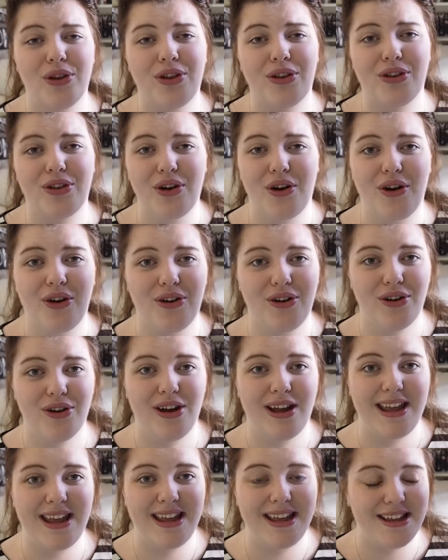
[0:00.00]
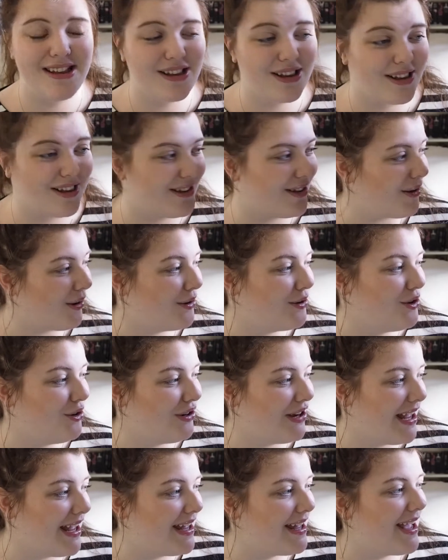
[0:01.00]
so
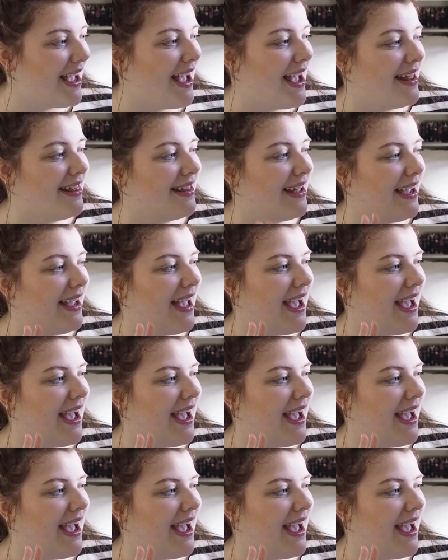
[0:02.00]
unique, and